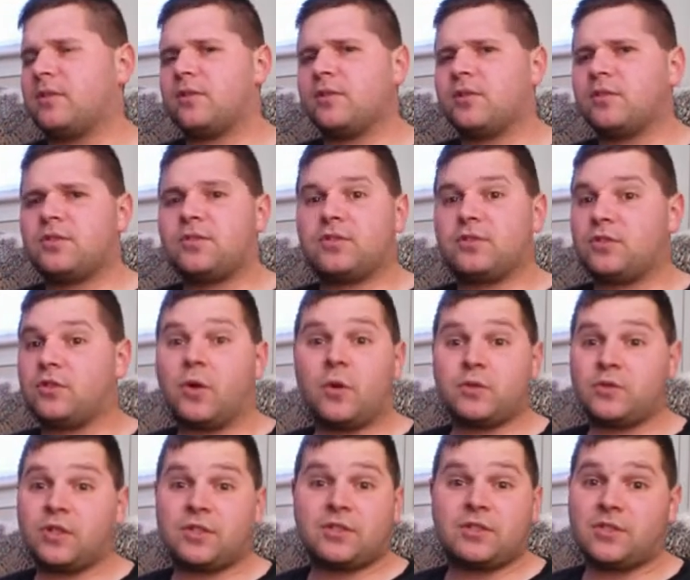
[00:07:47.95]
There's
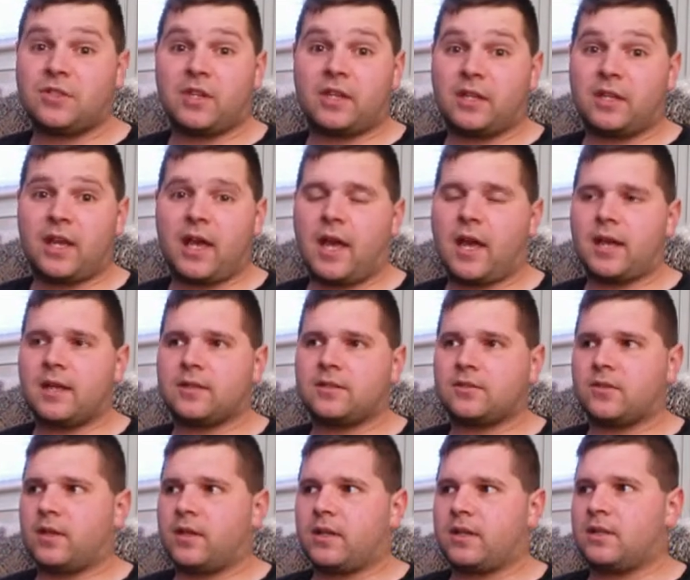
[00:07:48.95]
no such thing
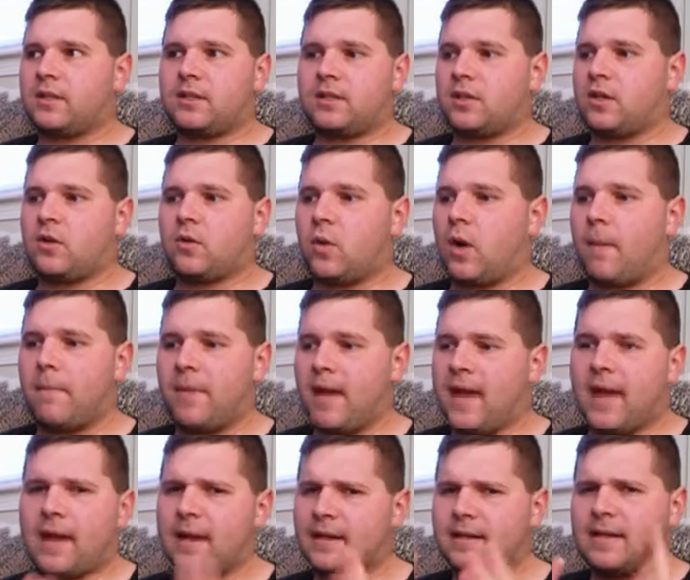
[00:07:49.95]
as, a
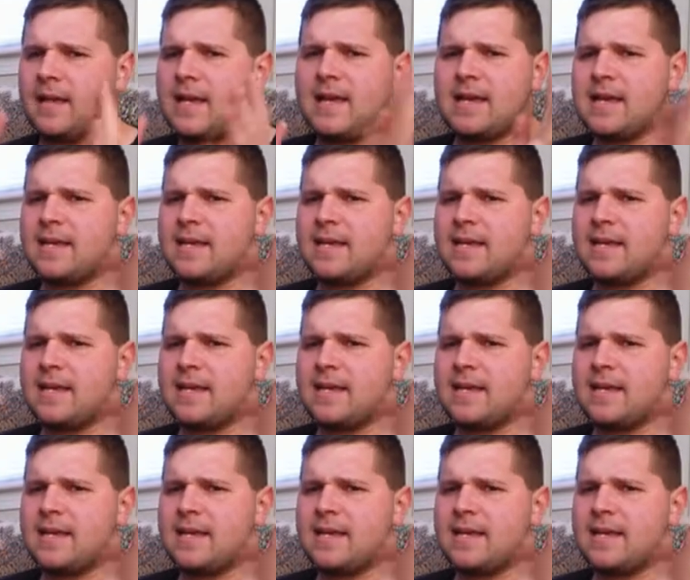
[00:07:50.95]
bad